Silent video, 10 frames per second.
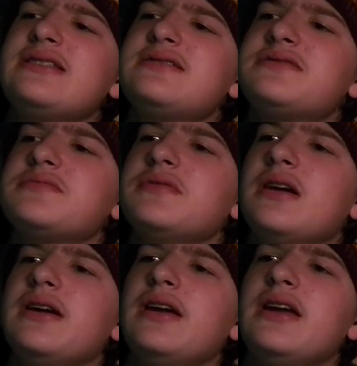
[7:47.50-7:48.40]
It's
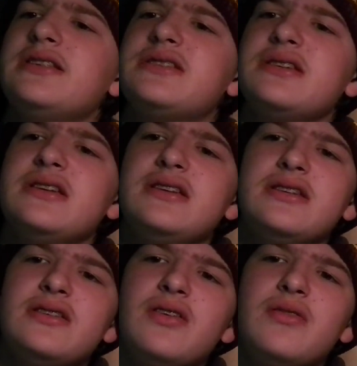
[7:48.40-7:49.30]

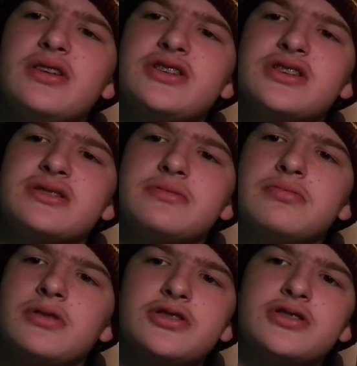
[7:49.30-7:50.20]
it's
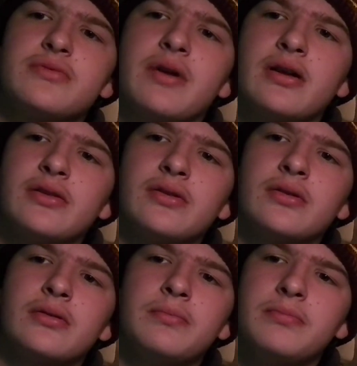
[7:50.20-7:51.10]
just a regular
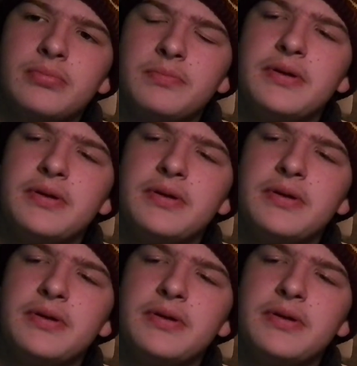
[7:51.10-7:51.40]
pizza.